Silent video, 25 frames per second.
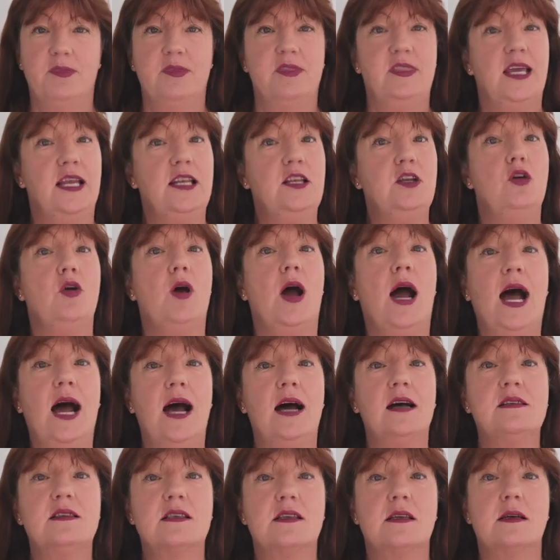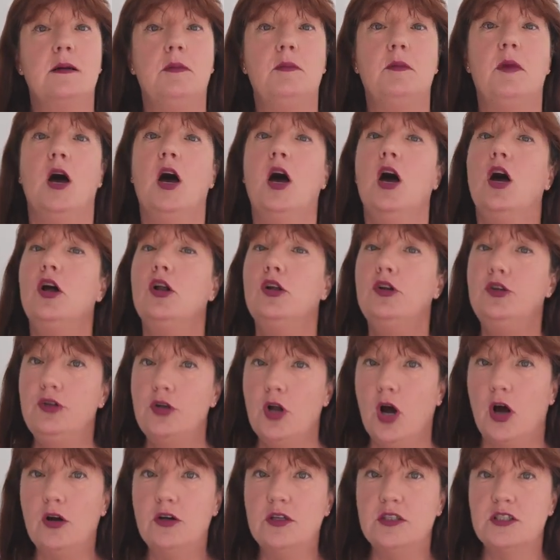Then you ask them,
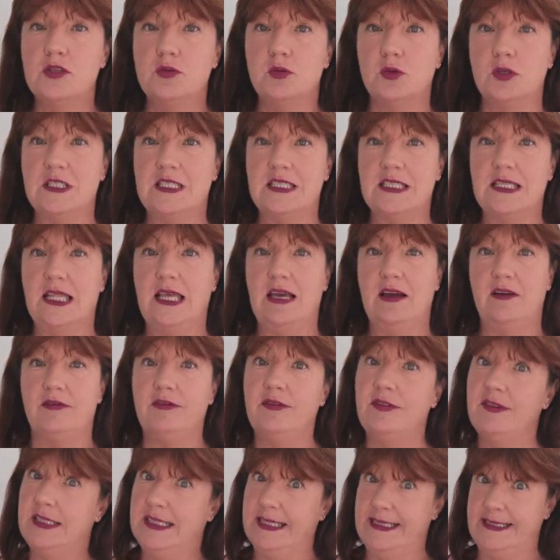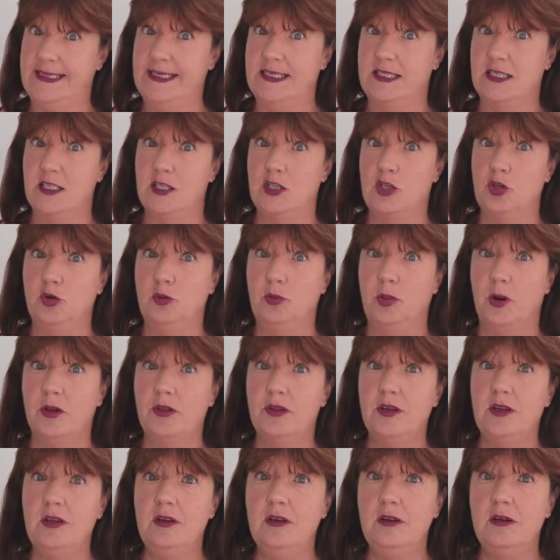notice what's left. Does it still
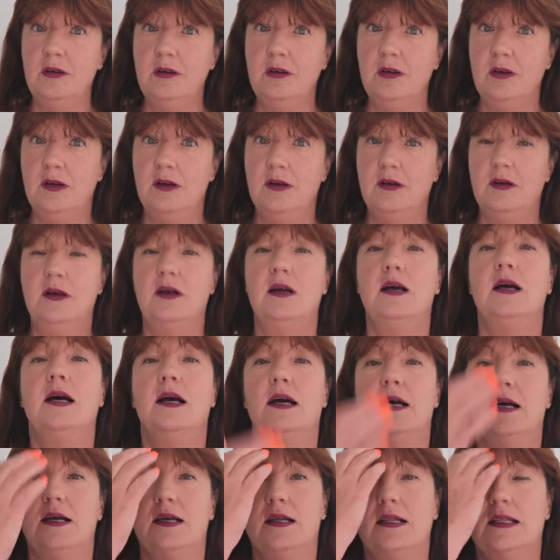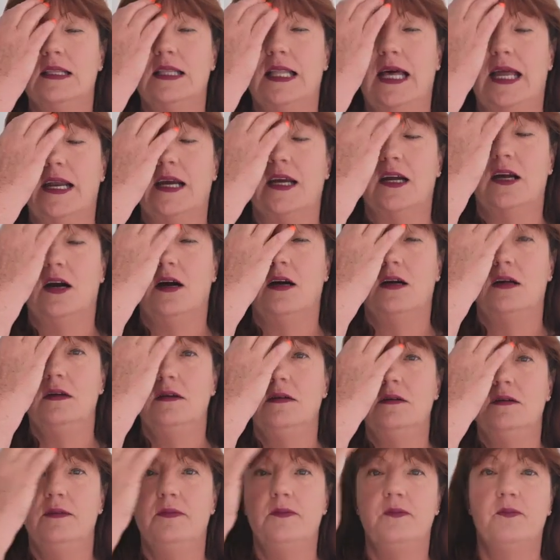bother you? Let it
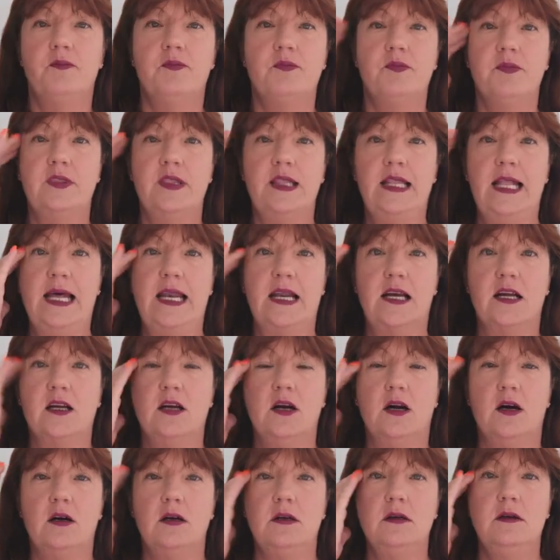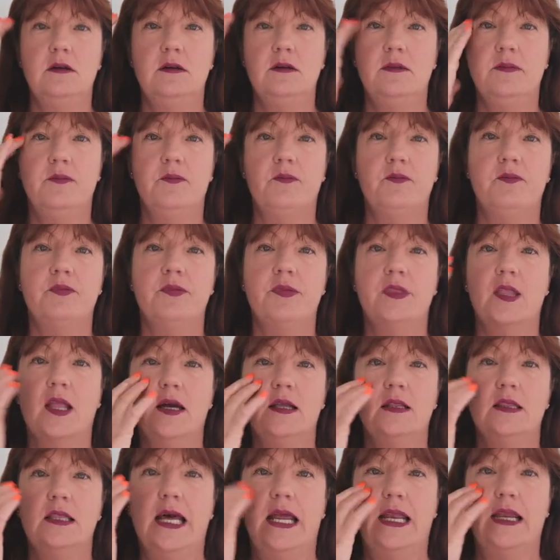go, let it go,
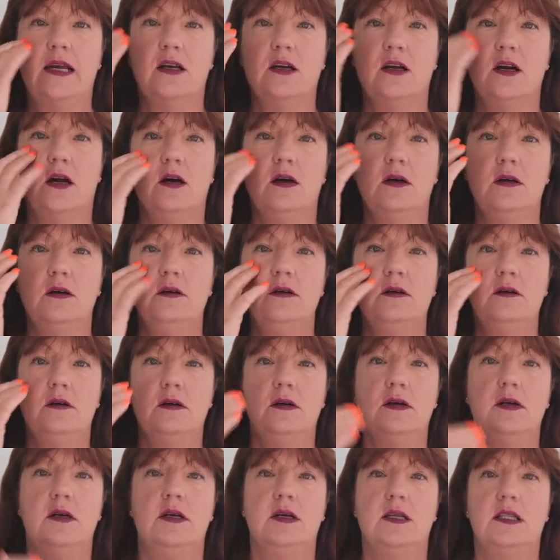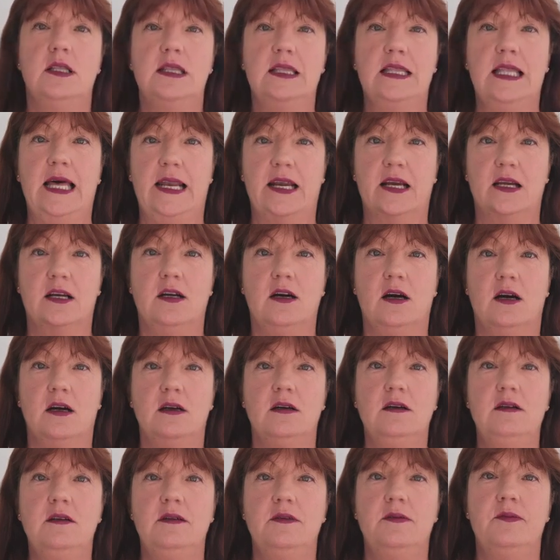let it go, let it
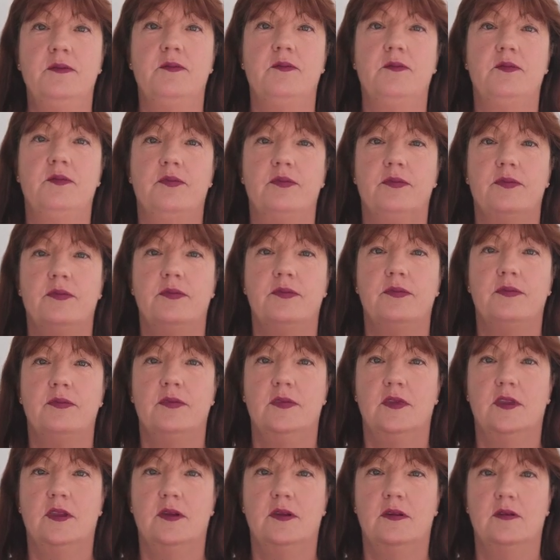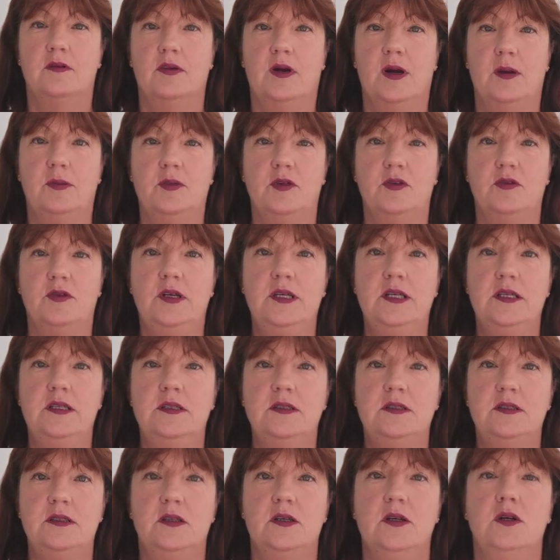go. Grab the
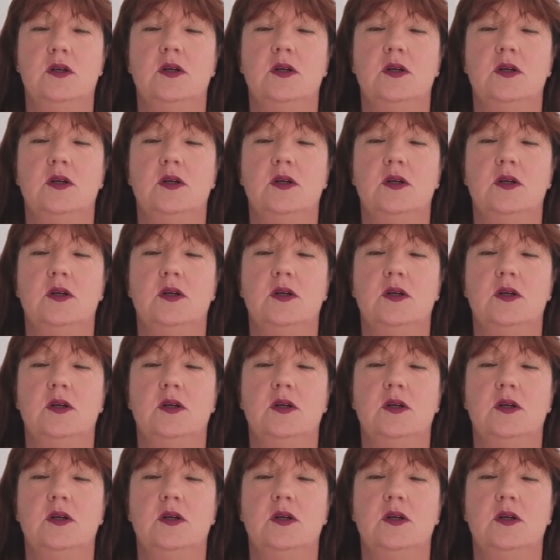wrist.